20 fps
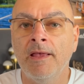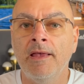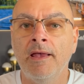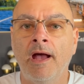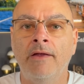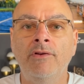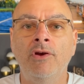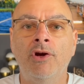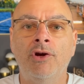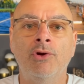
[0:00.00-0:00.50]

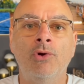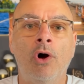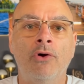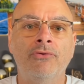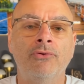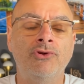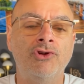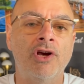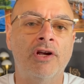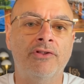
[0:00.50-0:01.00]
And you can
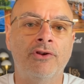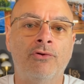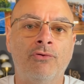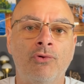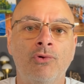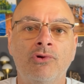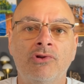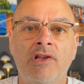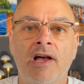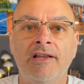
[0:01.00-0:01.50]
also check the
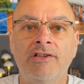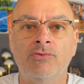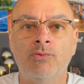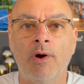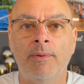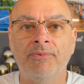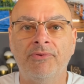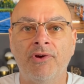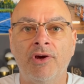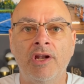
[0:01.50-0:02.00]
cruise line's
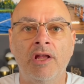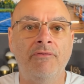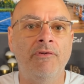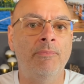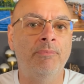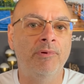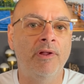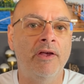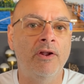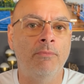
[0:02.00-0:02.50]
website. If you
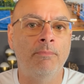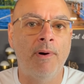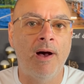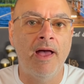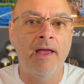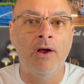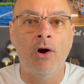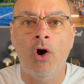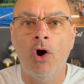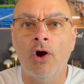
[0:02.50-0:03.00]
plan on
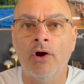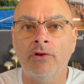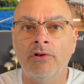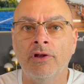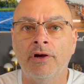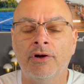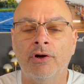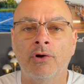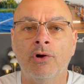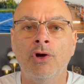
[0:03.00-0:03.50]
buying hard
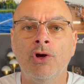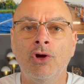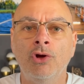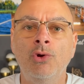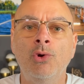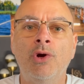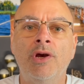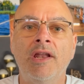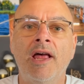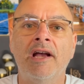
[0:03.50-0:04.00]
liquor,
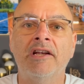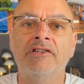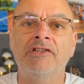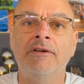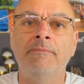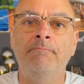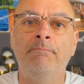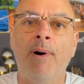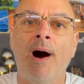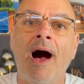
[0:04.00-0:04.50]
you can
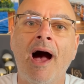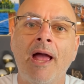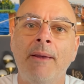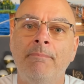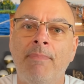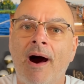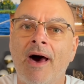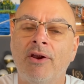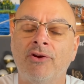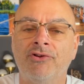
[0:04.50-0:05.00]
actually buy
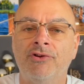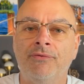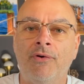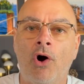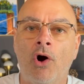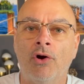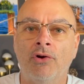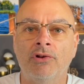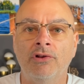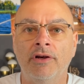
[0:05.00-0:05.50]
bottles of
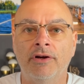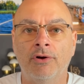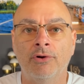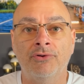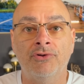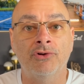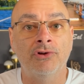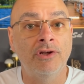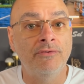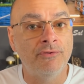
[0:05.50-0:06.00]
hard liquor
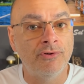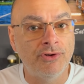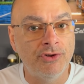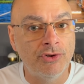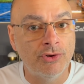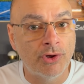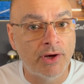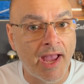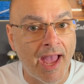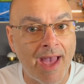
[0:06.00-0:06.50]
delivered to
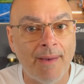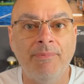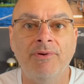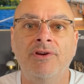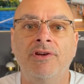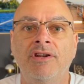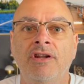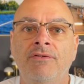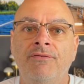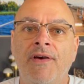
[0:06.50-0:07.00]
your cabin
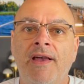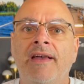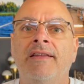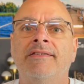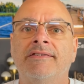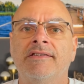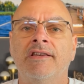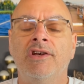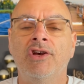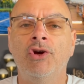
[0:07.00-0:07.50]
in
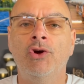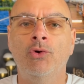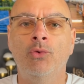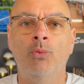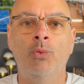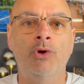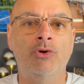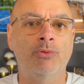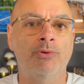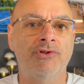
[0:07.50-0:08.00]
advance,
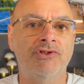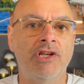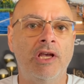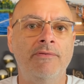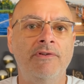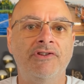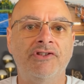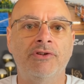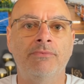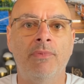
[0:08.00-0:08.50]
which will save
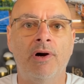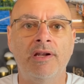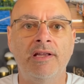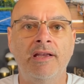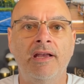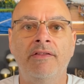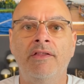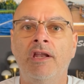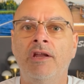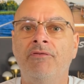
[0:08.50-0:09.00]
you some
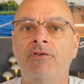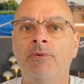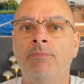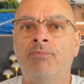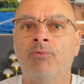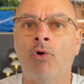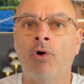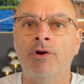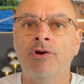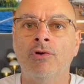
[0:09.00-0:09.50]
money. And then if you
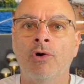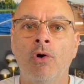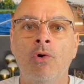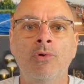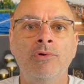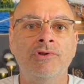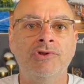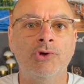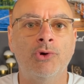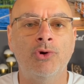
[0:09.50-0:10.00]
brought your
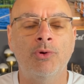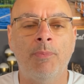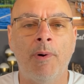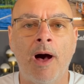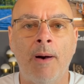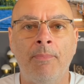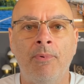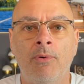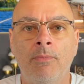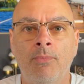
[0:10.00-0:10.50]
own soda
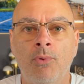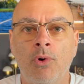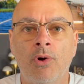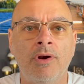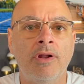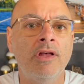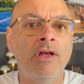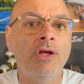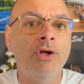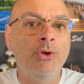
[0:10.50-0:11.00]
pop on
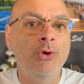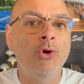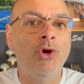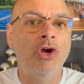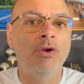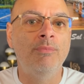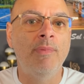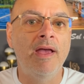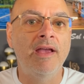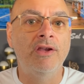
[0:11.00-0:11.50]
board, you
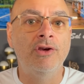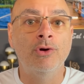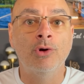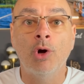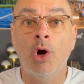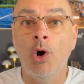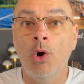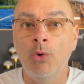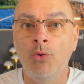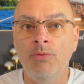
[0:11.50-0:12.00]
can make
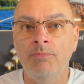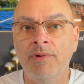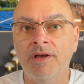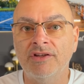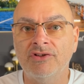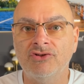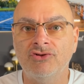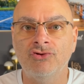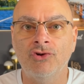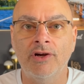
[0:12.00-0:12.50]
your own
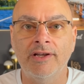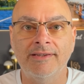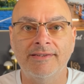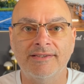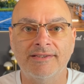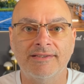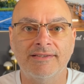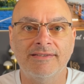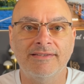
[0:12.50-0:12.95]
mixed drinks.